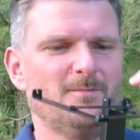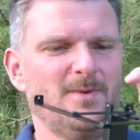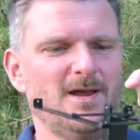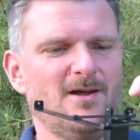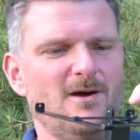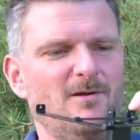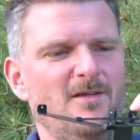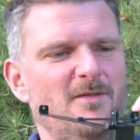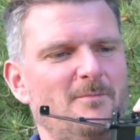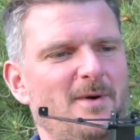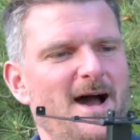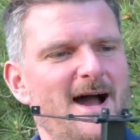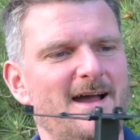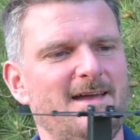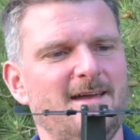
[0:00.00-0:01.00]
the pinhole at the
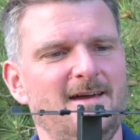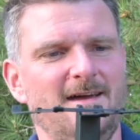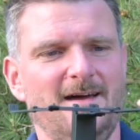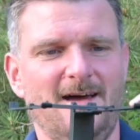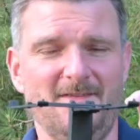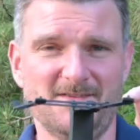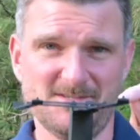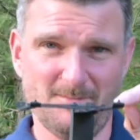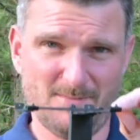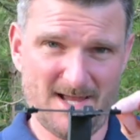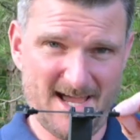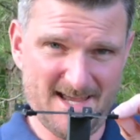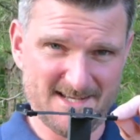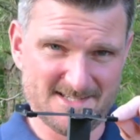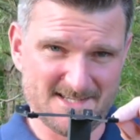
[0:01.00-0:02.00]
back, and there's a
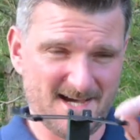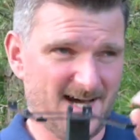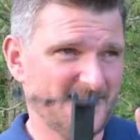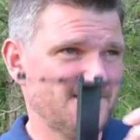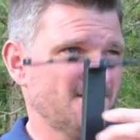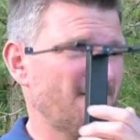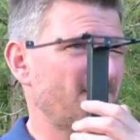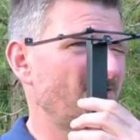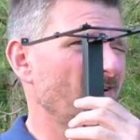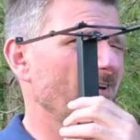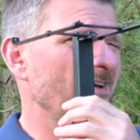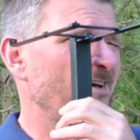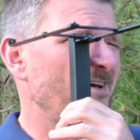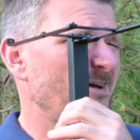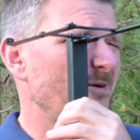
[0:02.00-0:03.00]
blade sight at the front,